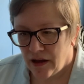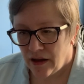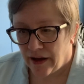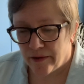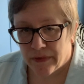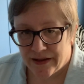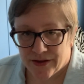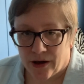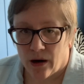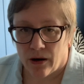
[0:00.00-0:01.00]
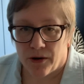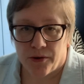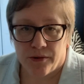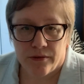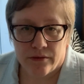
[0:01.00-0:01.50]
and my
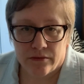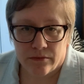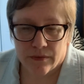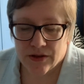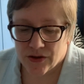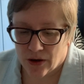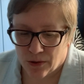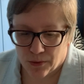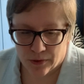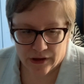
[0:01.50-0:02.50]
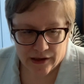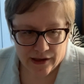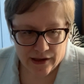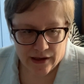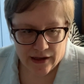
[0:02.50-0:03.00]
sorrow. So
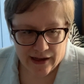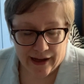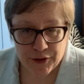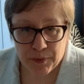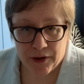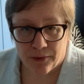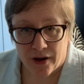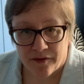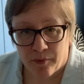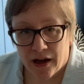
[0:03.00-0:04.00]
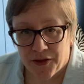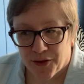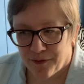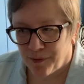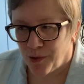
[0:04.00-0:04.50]
it's been a rough month
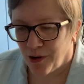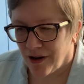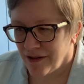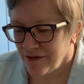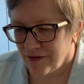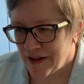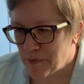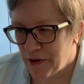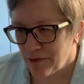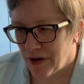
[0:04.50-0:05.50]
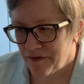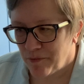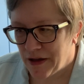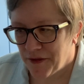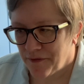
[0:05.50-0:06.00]
for
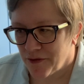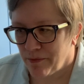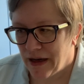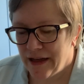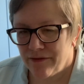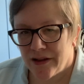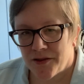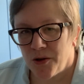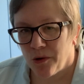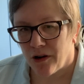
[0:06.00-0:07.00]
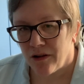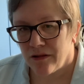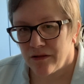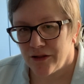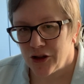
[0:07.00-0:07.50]
many of us who are
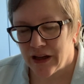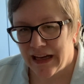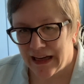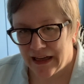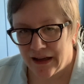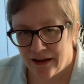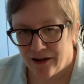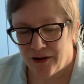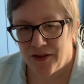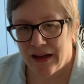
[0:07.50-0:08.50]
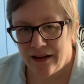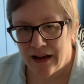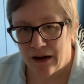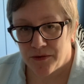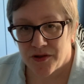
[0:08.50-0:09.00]
looking in on the
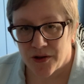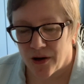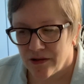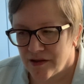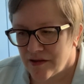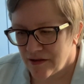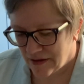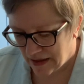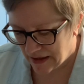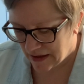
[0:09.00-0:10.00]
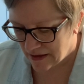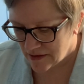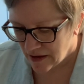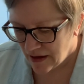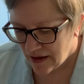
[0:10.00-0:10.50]
outskirts, and
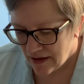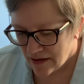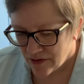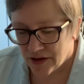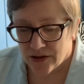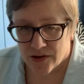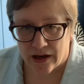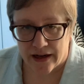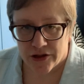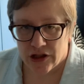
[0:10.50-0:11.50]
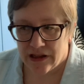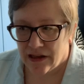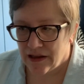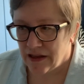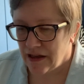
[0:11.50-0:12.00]
the
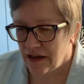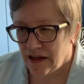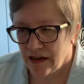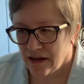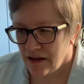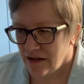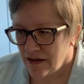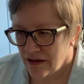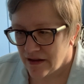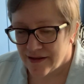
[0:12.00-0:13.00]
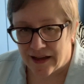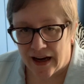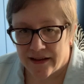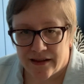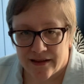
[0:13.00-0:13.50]
distraction, the
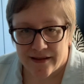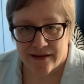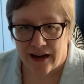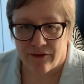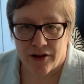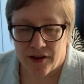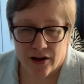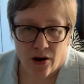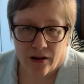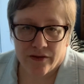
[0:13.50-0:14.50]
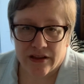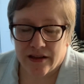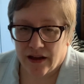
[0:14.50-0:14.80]
sadness, everything, all of it, the